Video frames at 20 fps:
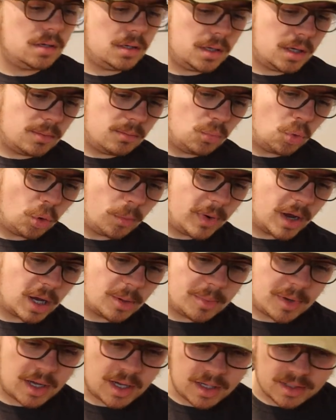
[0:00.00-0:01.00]
Yeah, more
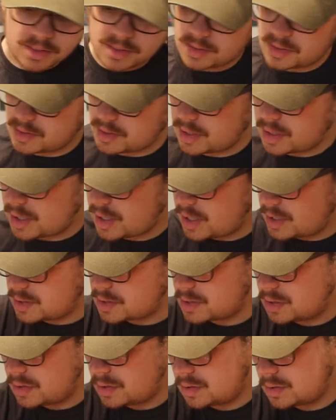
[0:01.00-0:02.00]
Megabath
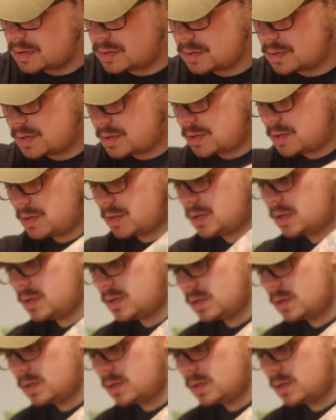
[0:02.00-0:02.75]
Haze Dongs.